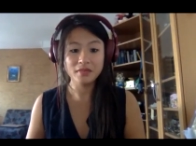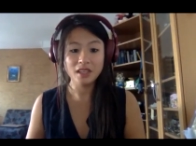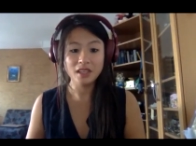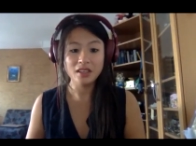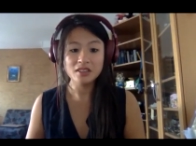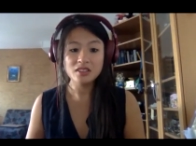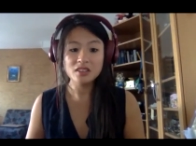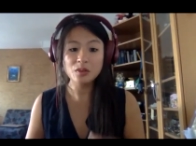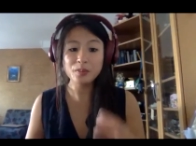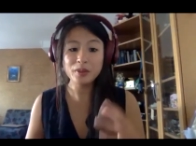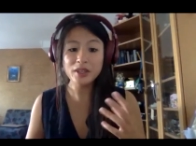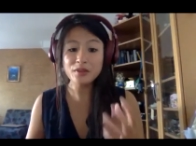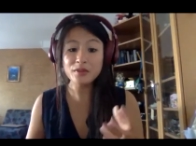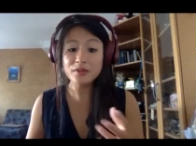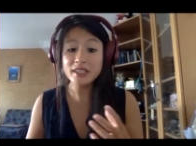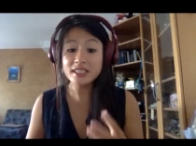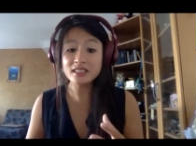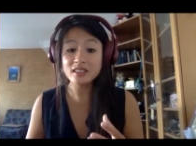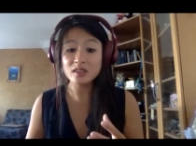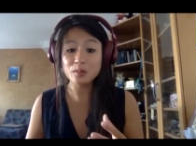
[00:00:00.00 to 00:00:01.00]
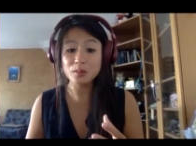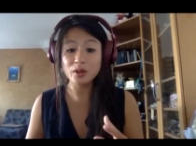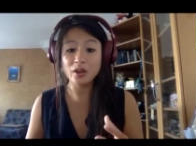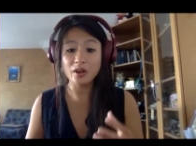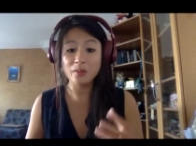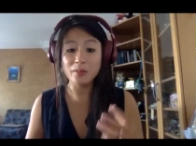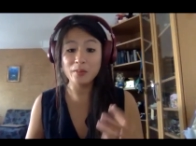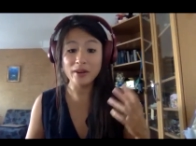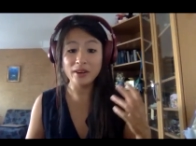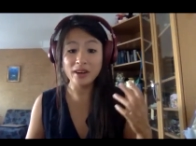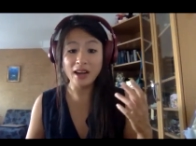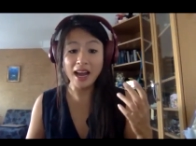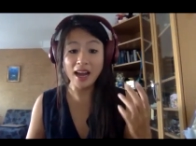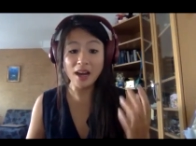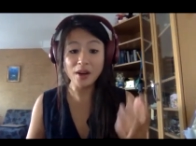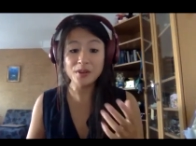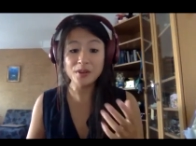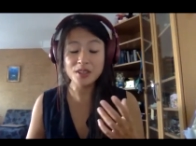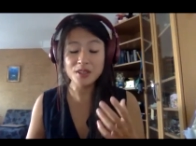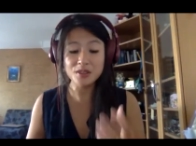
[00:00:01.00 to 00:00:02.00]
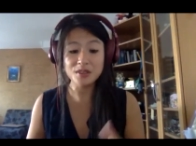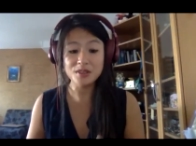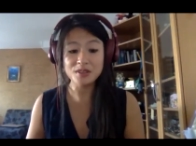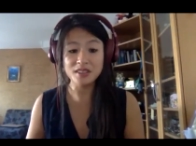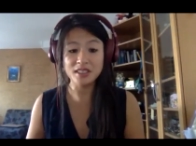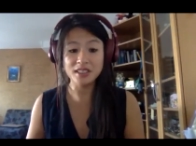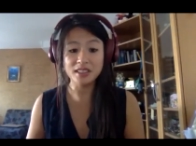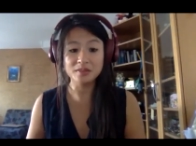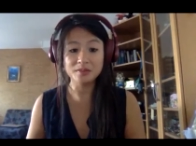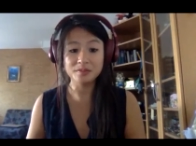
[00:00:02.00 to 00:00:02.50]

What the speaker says: So be reasonable about how you use it.